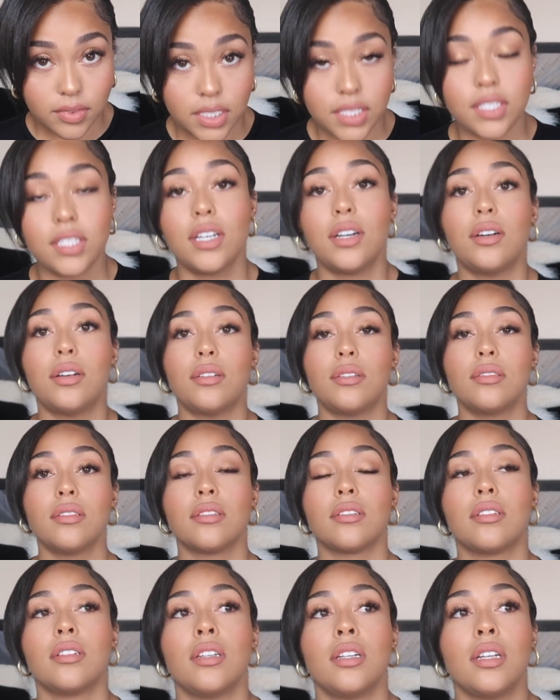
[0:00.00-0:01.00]

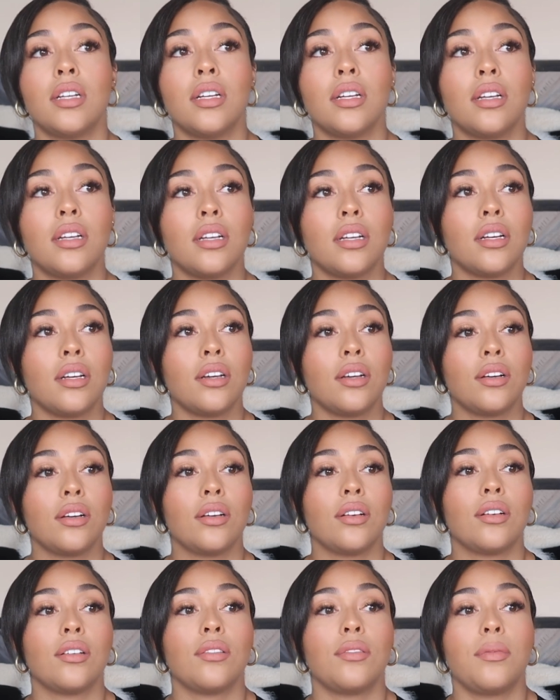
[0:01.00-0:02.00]
so
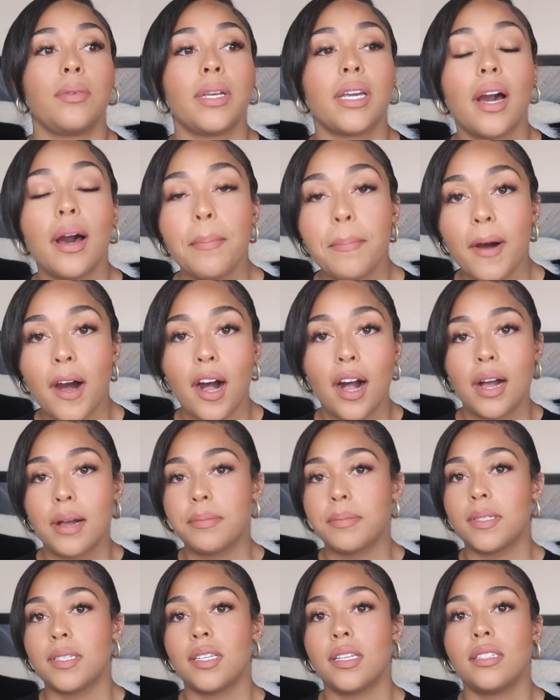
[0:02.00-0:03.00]
we got
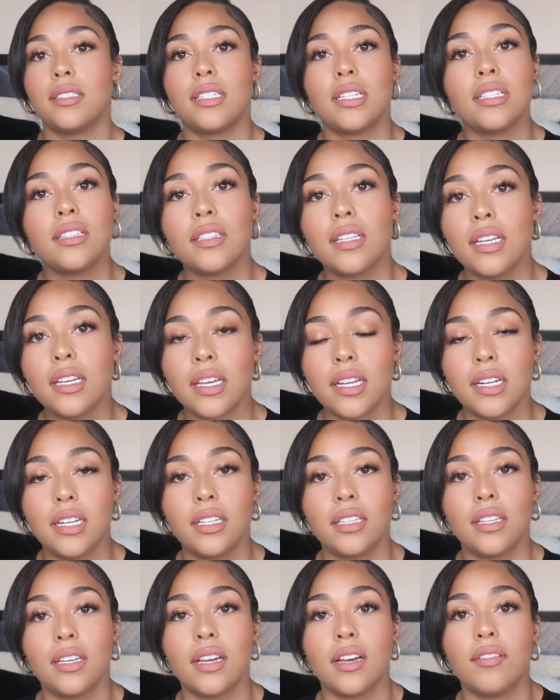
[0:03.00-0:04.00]
popped, didn't think
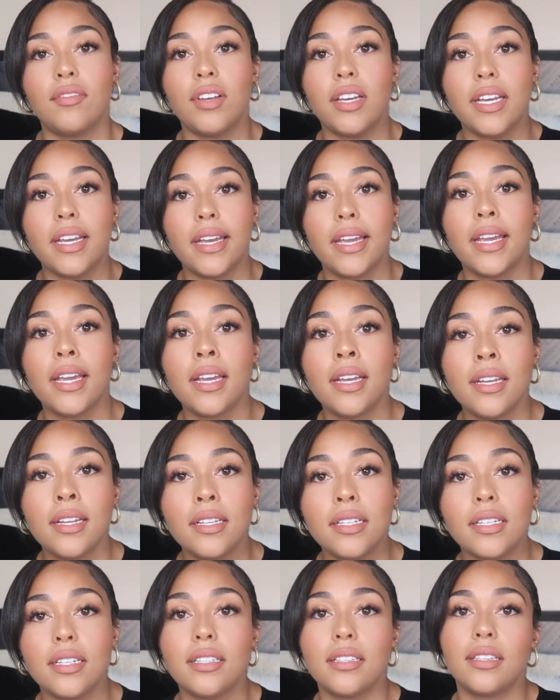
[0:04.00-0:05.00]
anything of it,
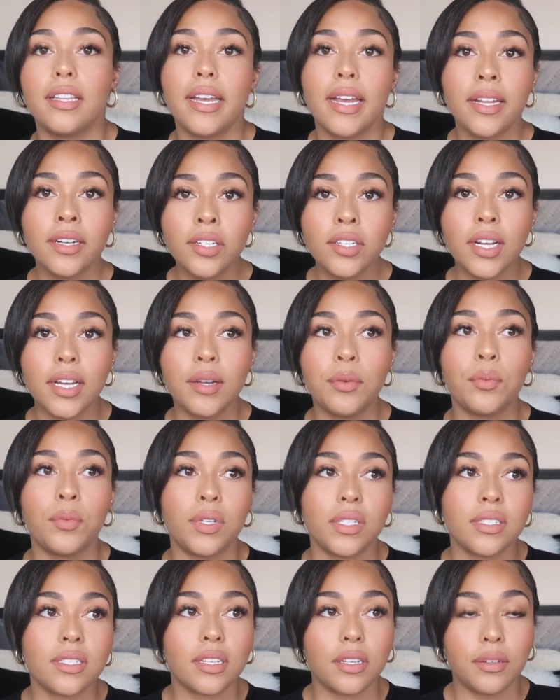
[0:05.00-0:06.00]
and the internet
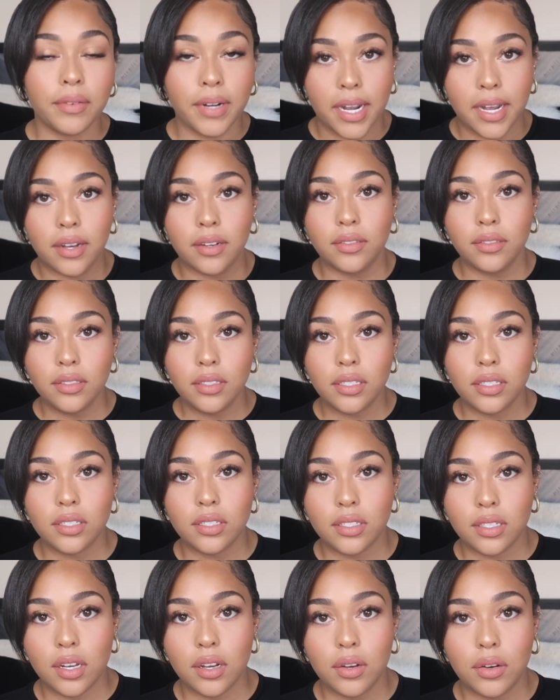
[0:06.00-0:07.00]
was around,
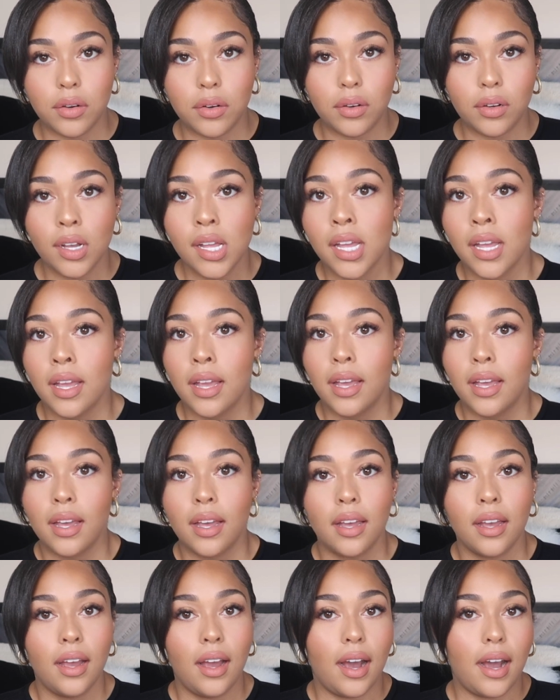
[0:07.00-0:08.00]
so
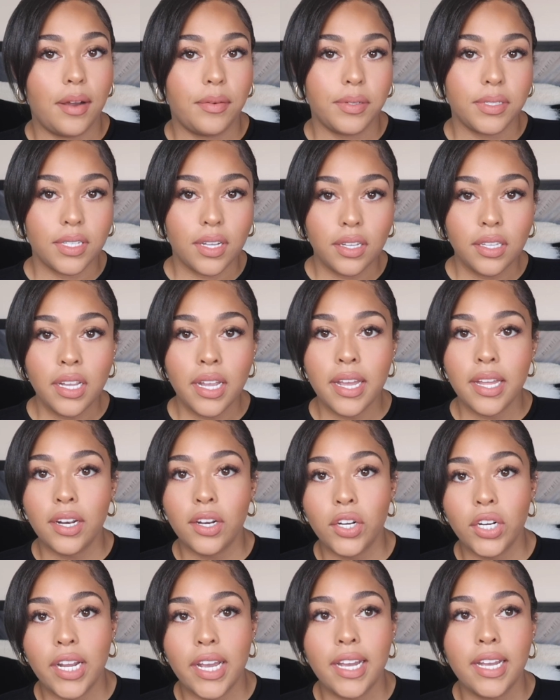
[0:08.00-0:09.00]
I was on the
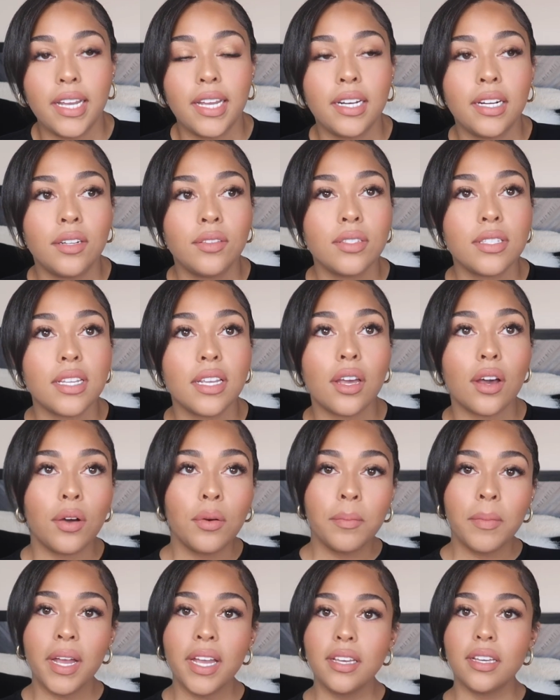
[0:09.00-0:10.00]
internet and I was like,
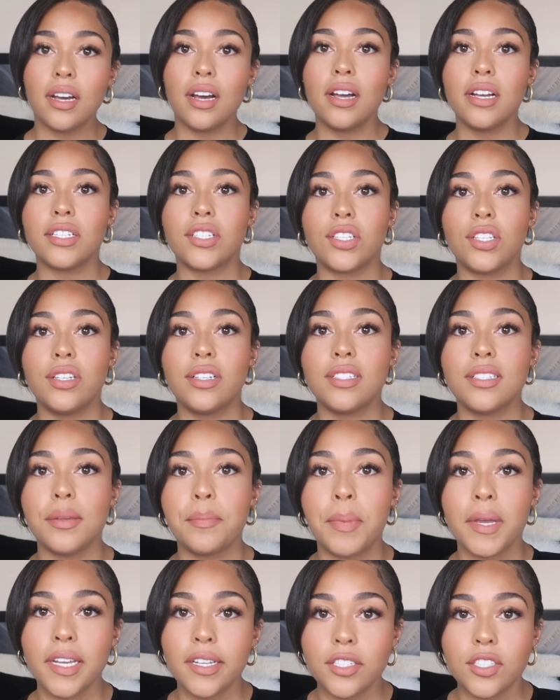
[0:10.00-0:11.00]
oh my gosh, there's
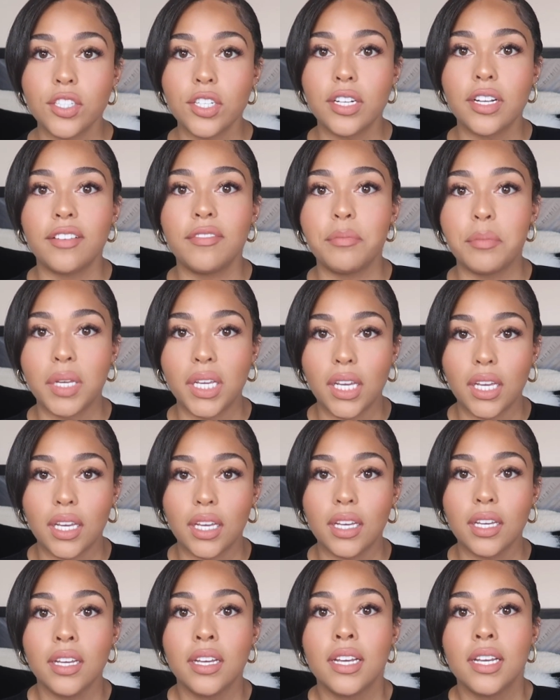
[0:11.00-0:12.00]
a picture of
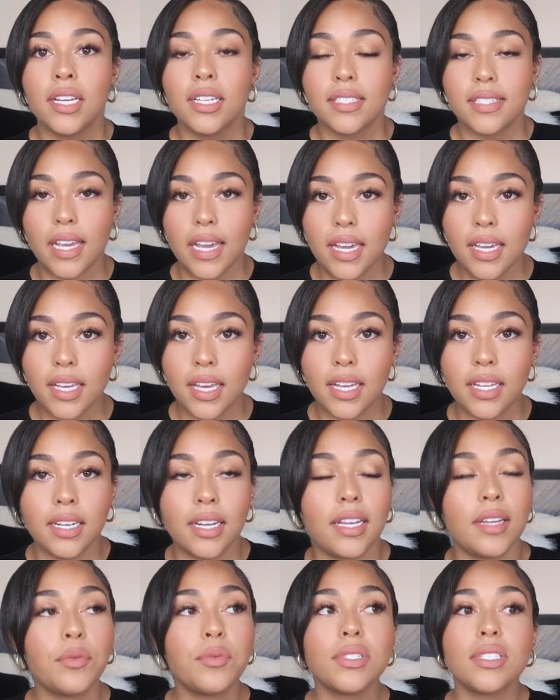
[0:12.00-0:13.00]
me taken.
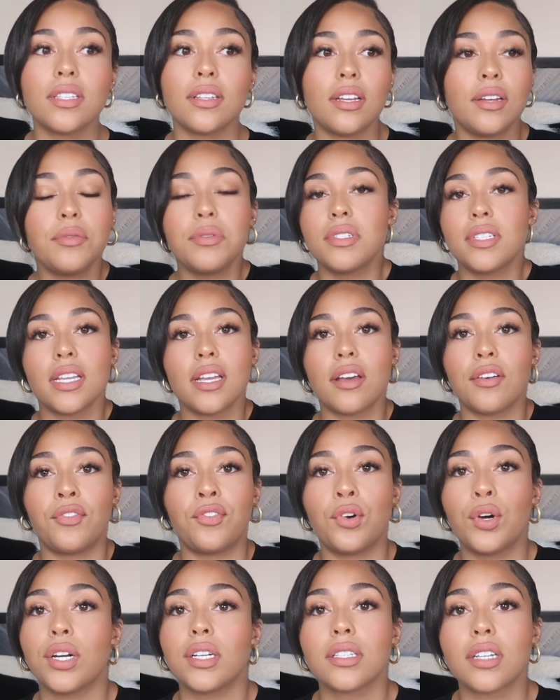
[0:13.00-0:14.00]
It was like a
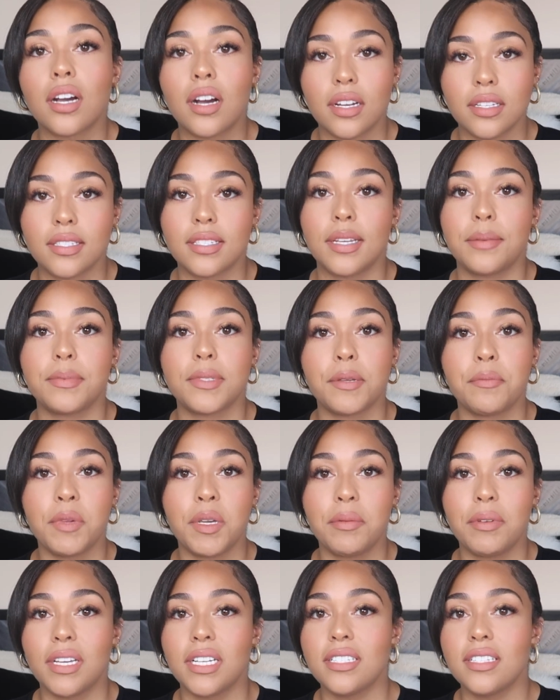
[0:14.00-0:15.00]
foreign concept to
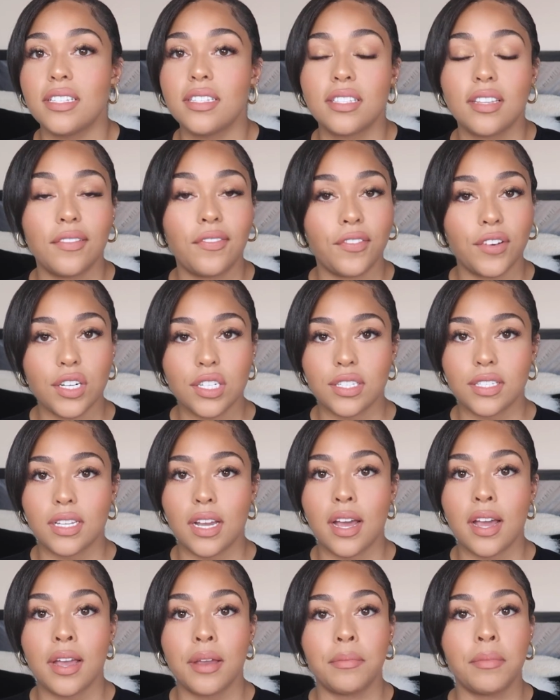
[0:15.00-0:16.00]
me because it's the first
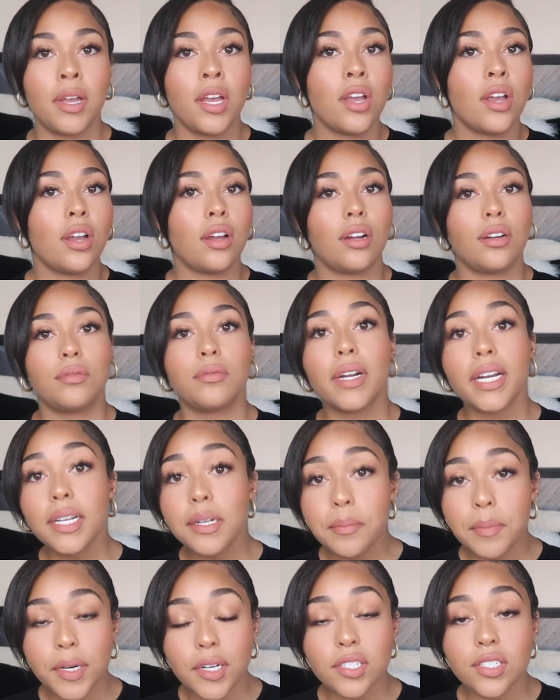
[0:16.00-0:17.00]
time a
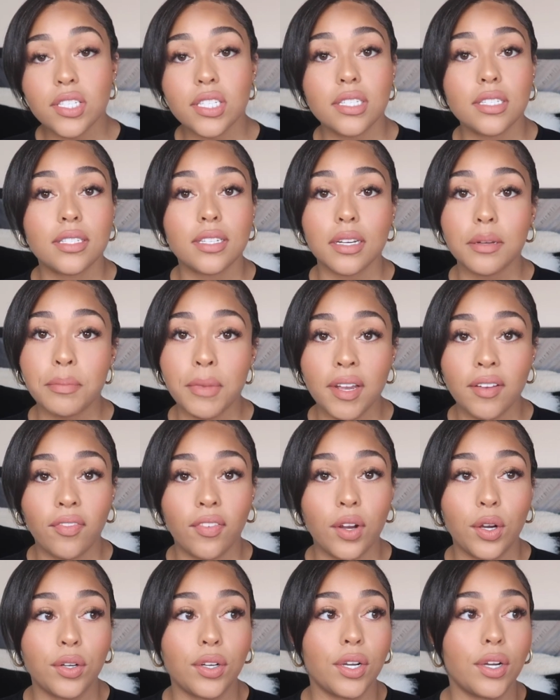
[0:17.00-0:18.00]
random person took my
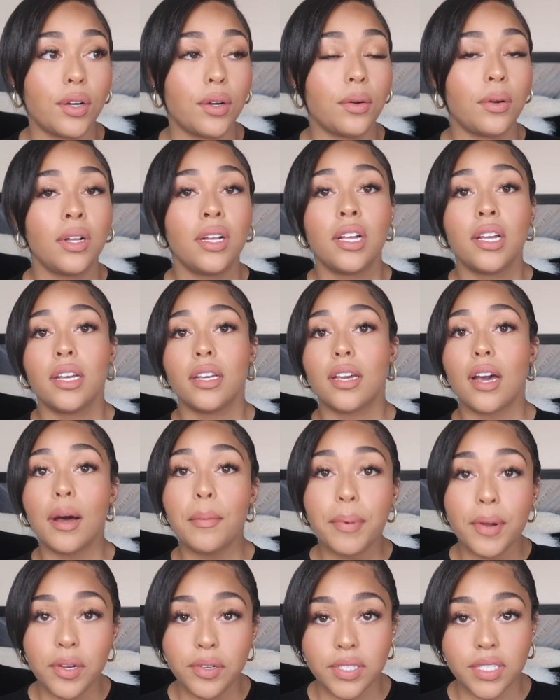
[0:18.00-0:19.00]
photo,
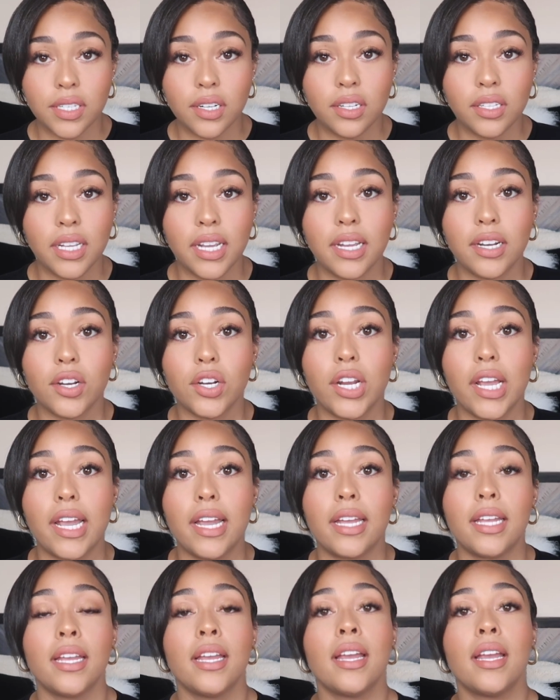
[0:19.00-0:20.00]
got posted on the
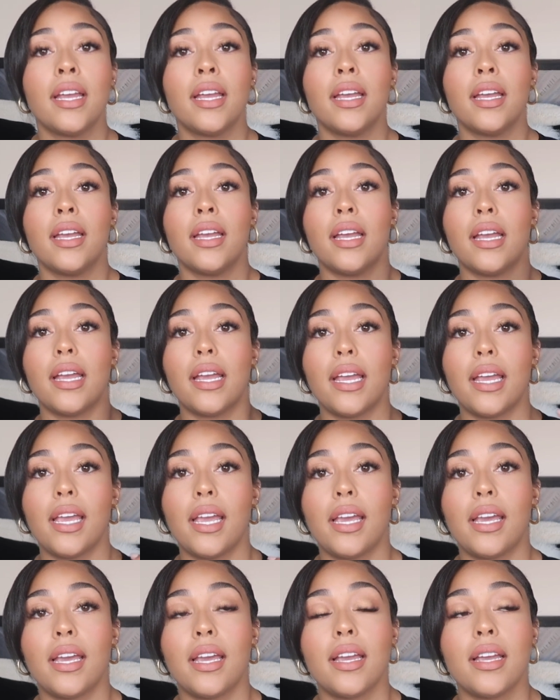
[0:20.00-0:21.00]
internet,
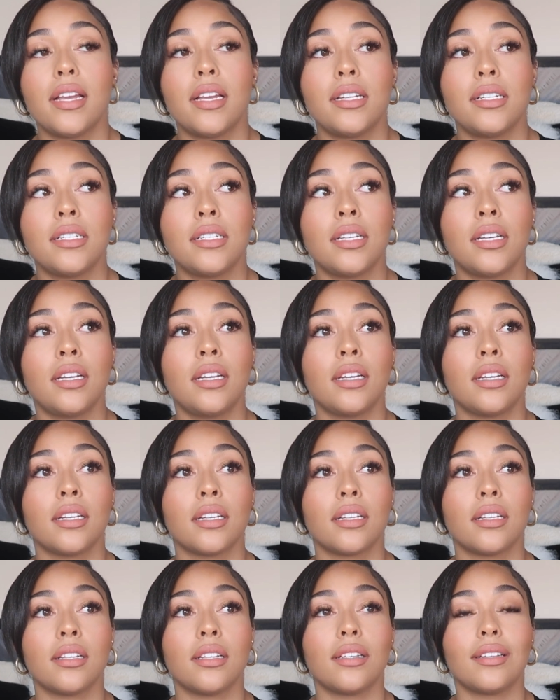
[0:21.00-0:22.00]
and
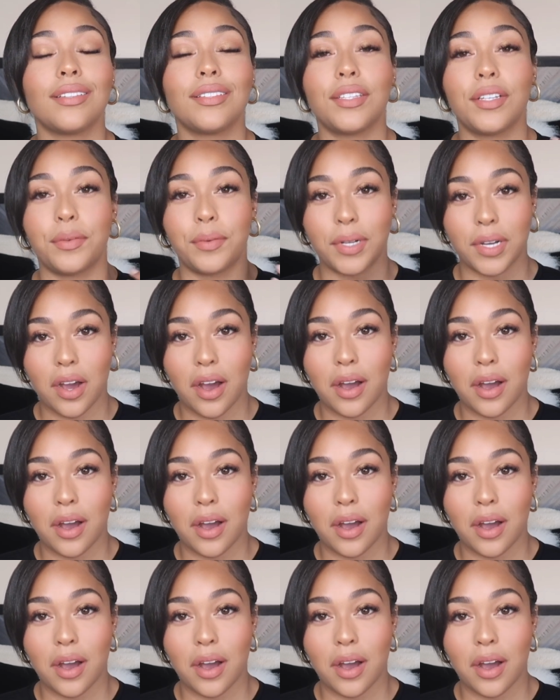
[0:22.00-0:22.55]
there were